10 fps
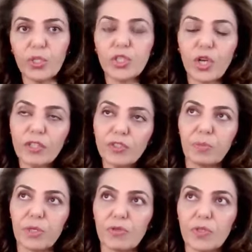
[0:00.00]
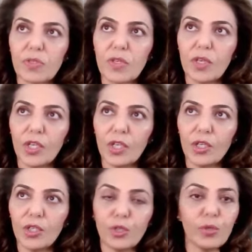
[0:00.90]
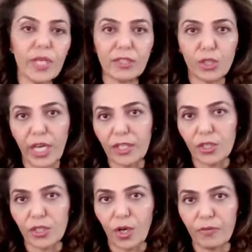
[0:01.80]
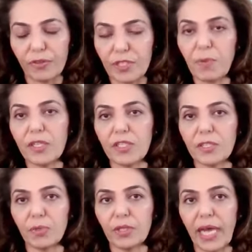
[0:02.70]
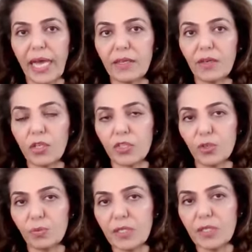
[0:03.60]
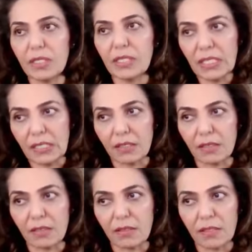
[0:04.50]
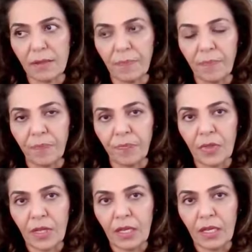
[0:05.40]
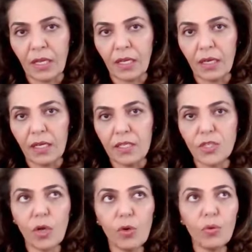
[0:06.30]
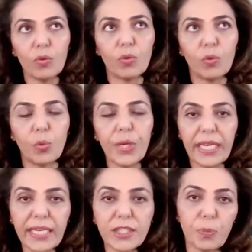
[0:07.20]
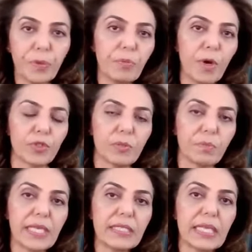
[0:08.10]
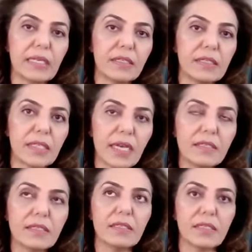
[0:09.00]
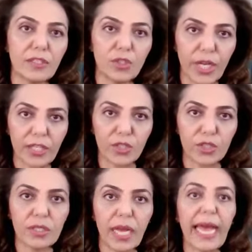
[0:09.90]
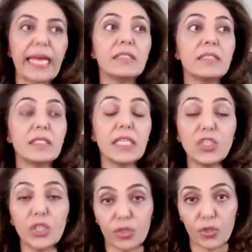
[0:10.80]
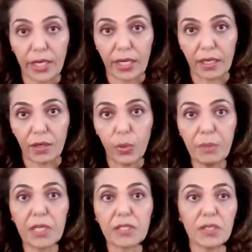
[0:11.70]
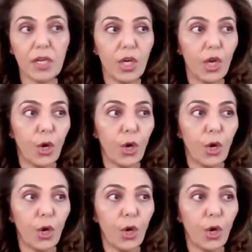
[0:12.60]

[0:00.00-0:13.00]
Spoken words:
which contributes to the education of responsible and autonomous citizens. So we need to promote basic sciences education and teacher training. We must